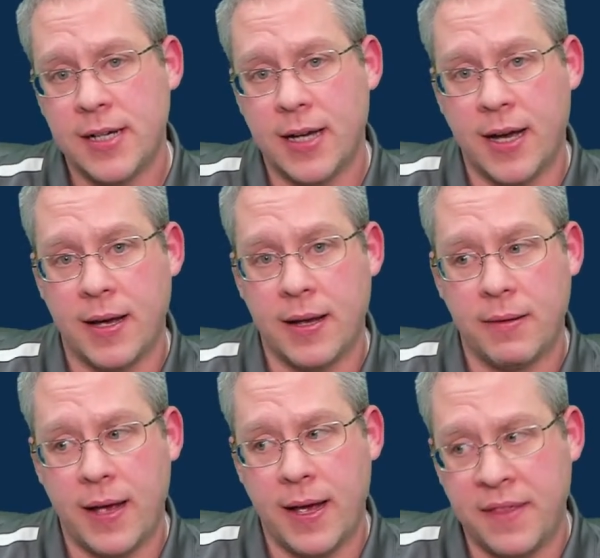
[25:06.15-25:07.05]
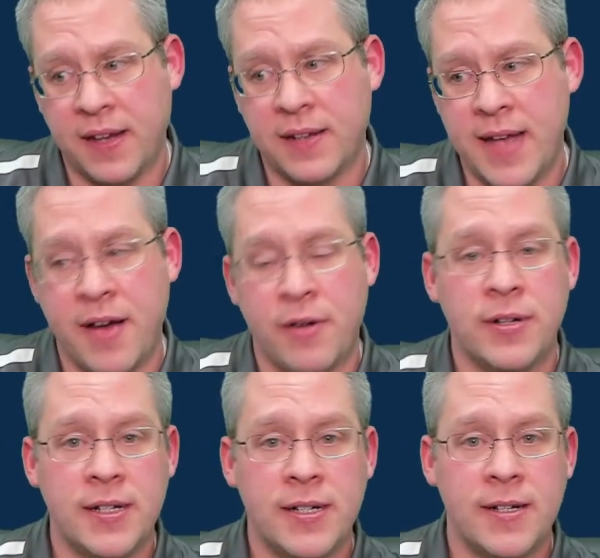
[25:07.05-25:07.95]
I think now
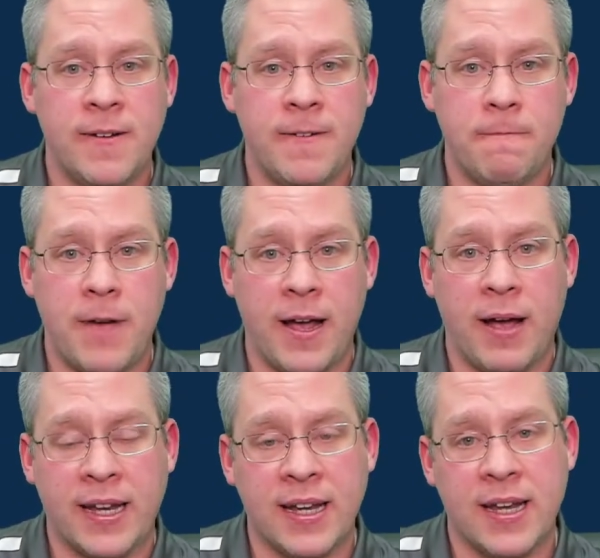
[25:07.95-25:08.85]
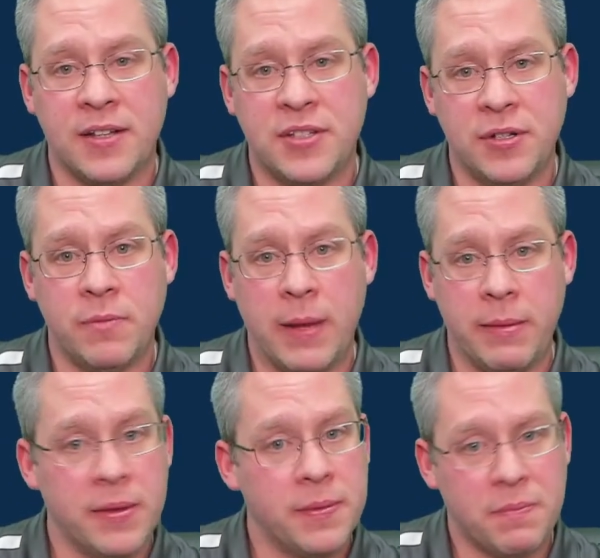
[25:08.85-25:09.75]
I can get into
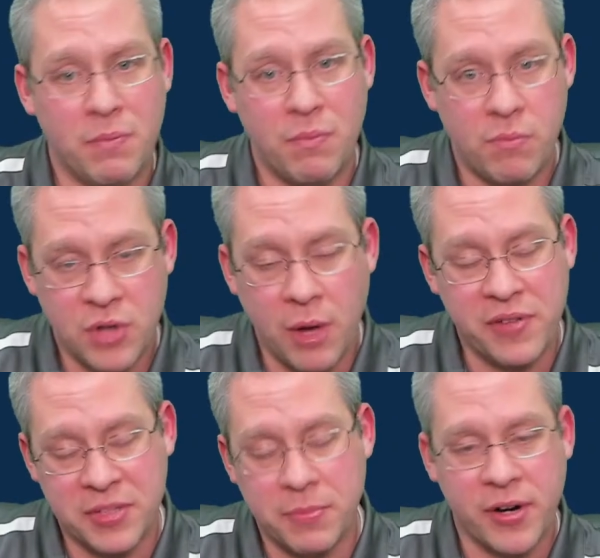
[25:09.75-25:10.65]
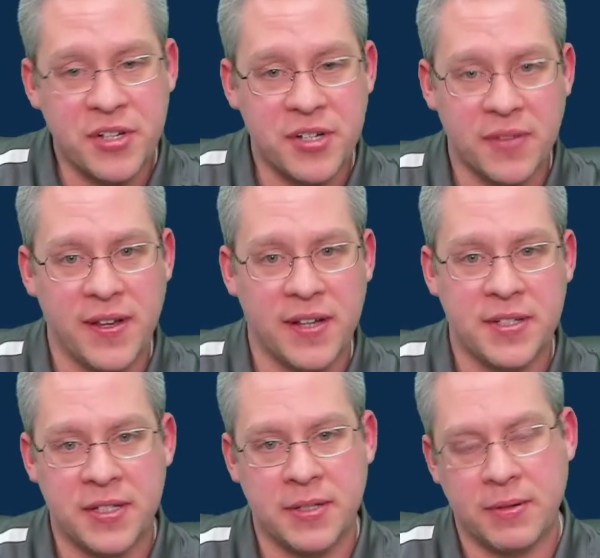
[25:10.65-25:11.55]
maybe hopefully some more interesting things,
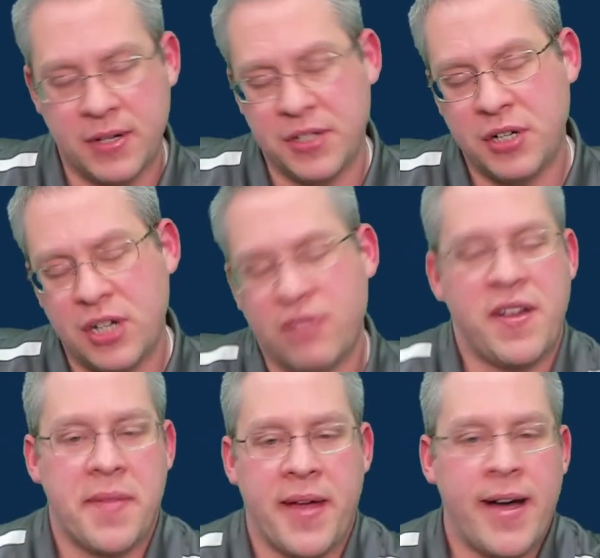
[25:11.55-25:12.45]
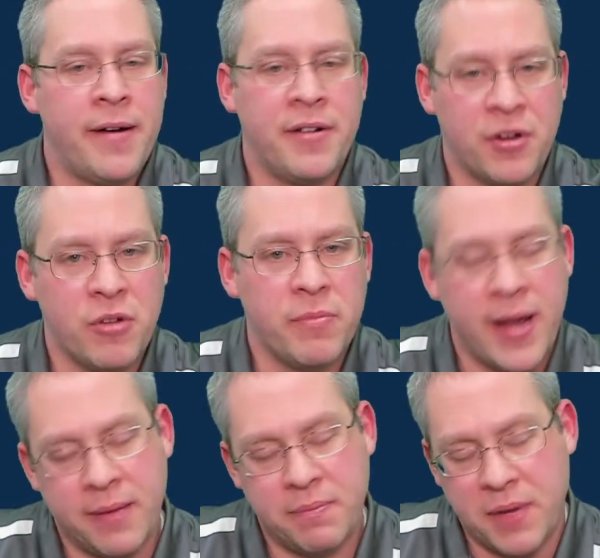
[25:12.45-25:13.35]
because you could have found that out on your own
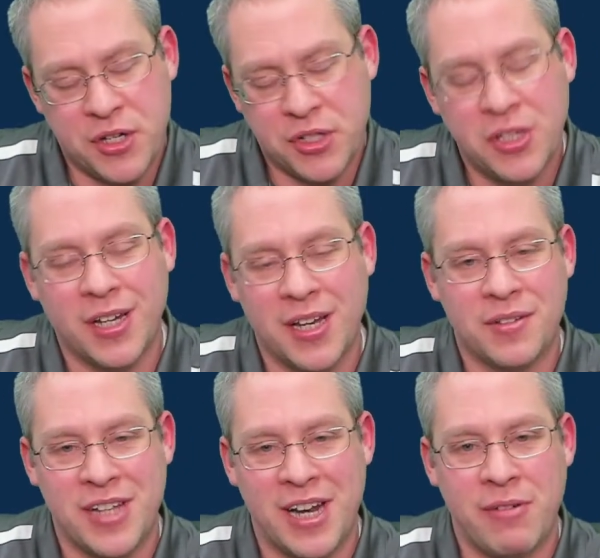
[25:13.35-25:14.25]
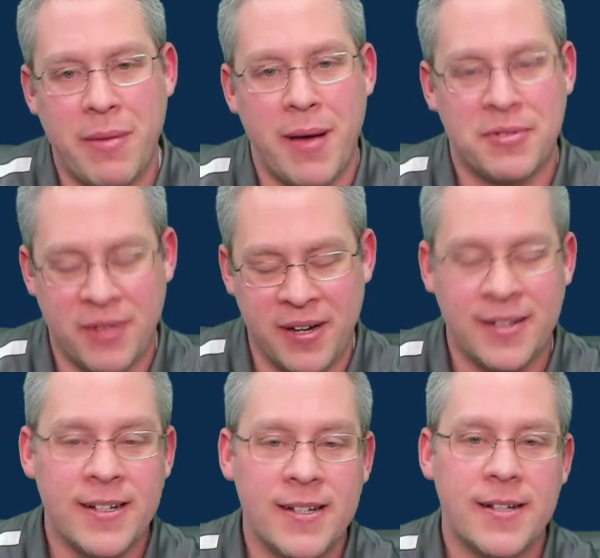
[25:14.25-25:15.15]
by just clicking static web apps, right?
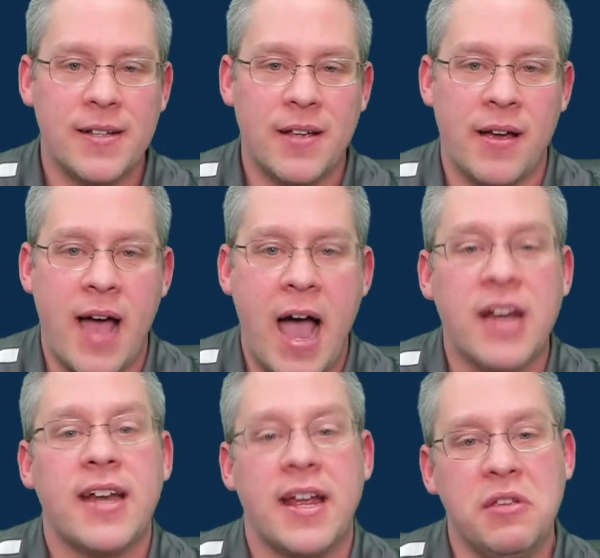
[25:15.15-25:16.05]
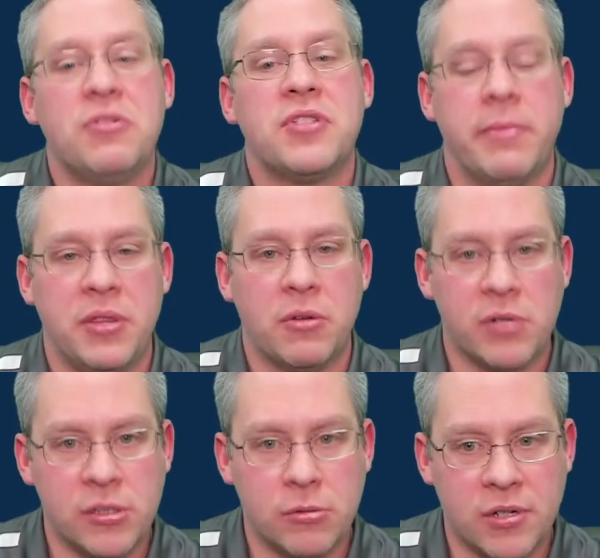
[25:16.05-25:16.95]
How did I use them in the
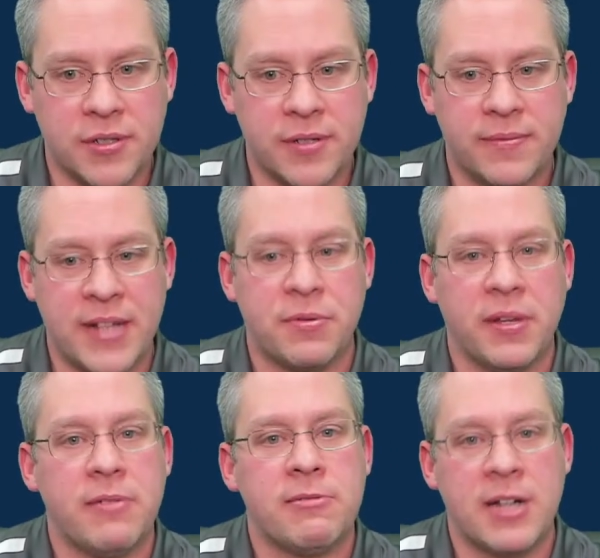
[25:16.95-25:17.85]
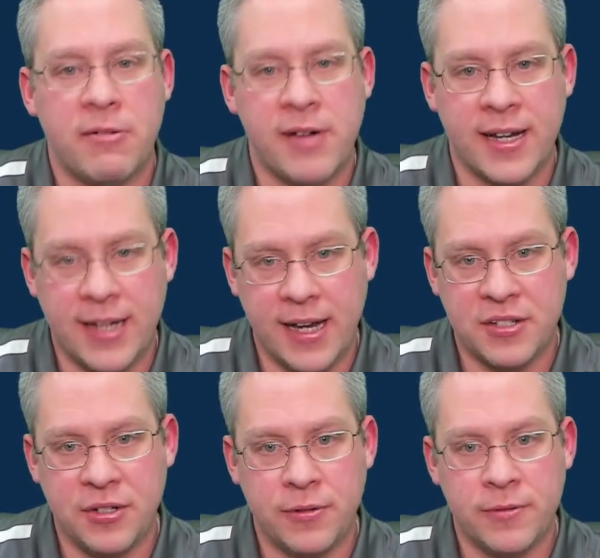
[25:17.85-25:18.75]
real world? That's really what I want to get
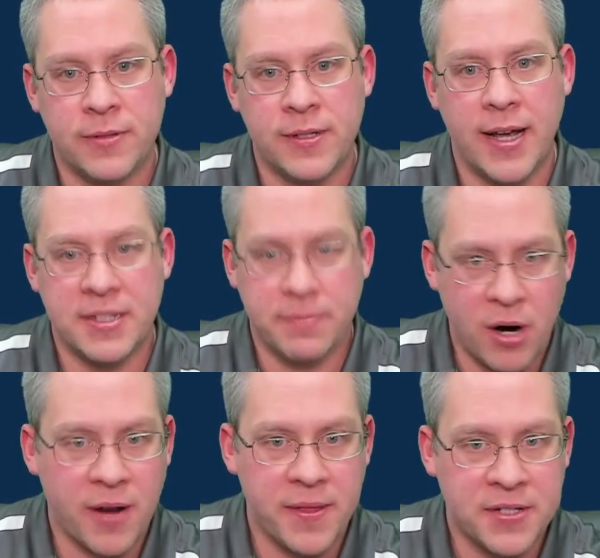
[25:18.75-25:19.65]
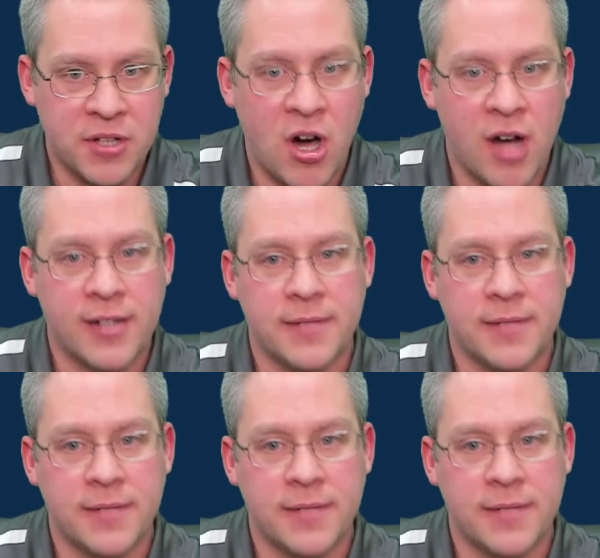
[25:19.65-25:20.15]
to as a part of this talk.